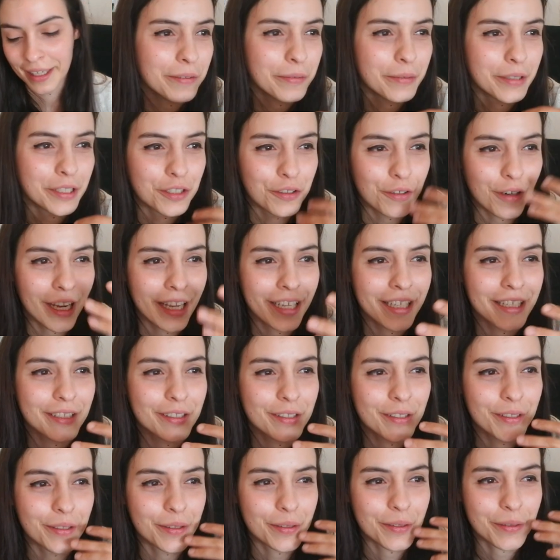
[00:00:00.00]
We're trying
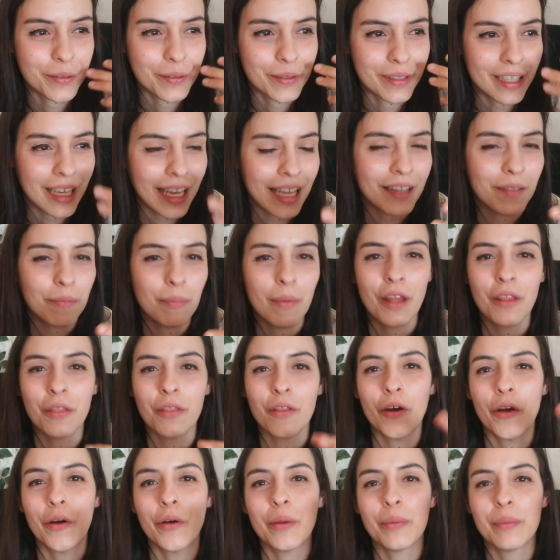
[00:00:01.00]
to get
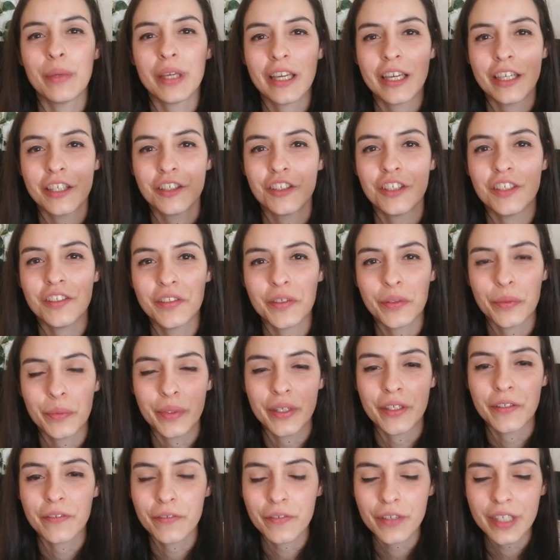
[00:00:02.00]
Bathory because she's a
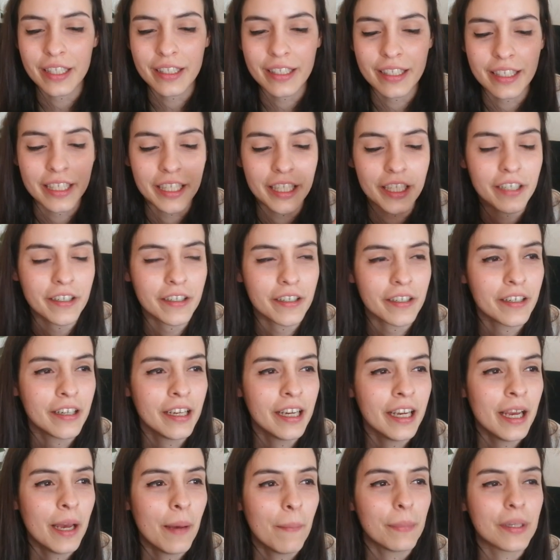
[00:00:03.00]
real villain here.
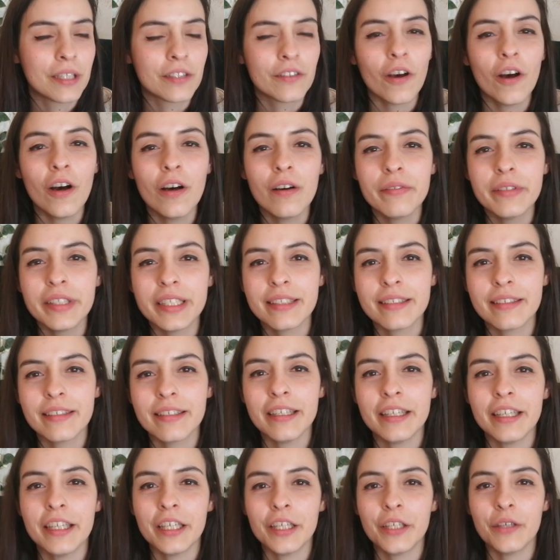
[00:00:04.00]
But
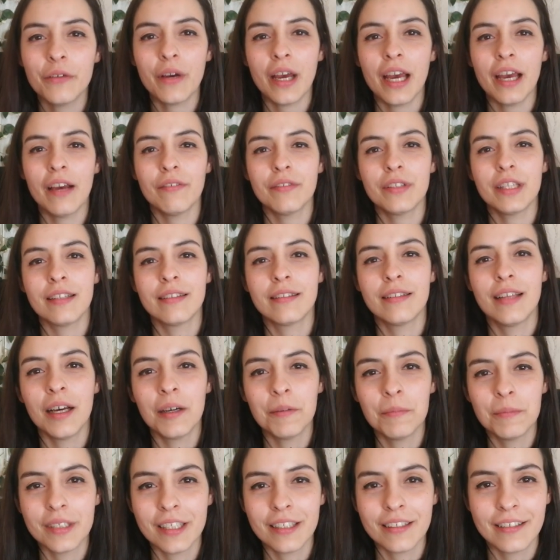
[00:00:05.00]
obviously, you have the
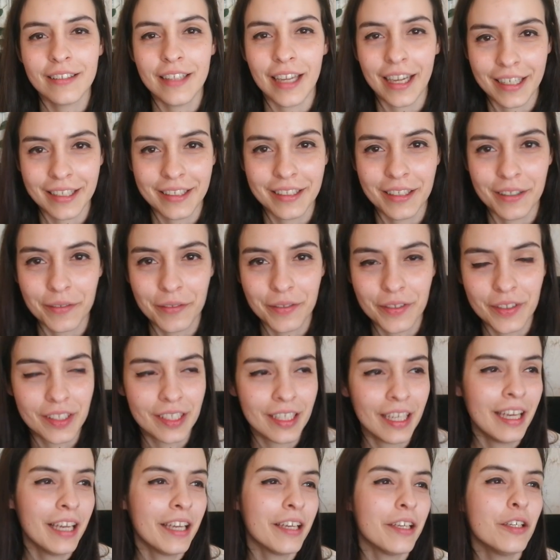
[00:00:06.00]
dumb
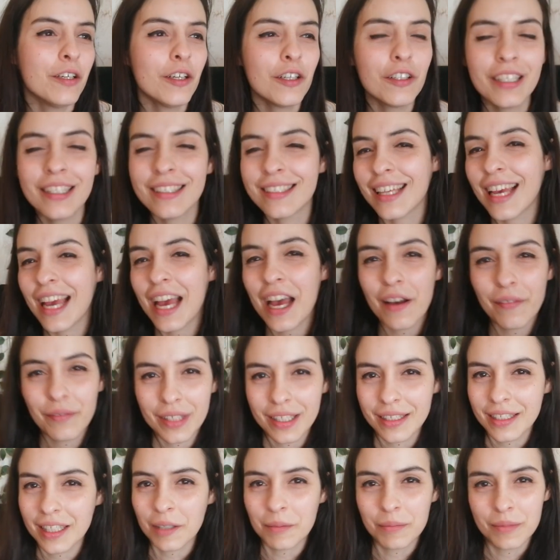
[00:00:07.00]
detectives. You always have
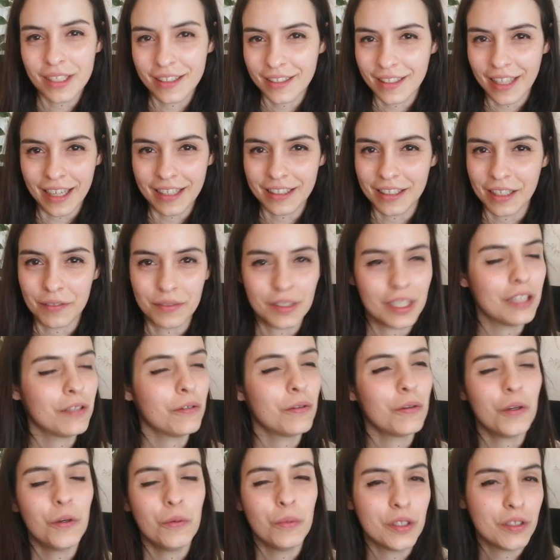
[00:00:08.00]
the dumb detectives. They
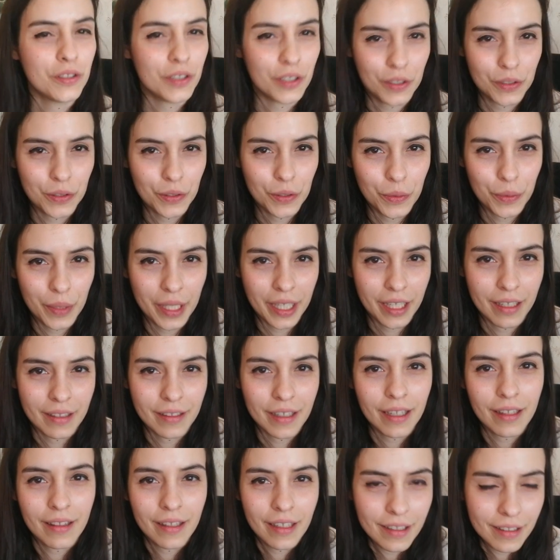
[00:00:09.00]
don't know what they're doing.
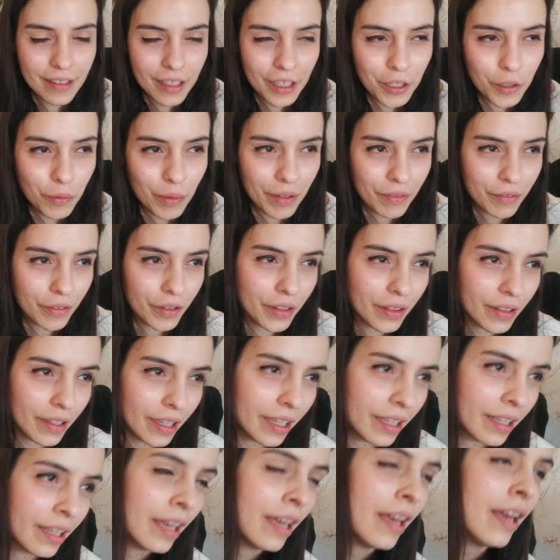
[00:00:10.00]
They think they know
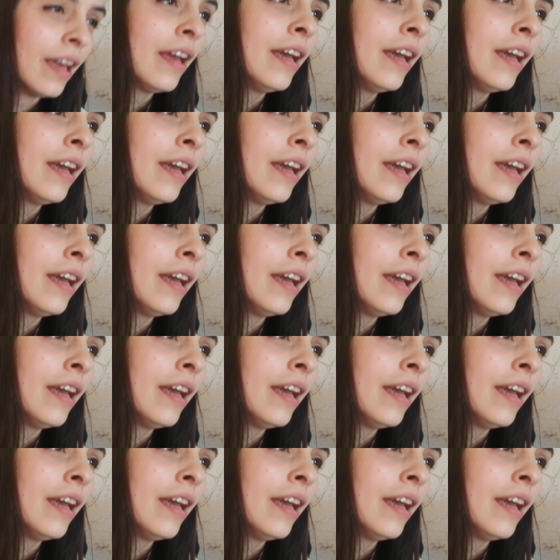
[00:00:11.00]
everything.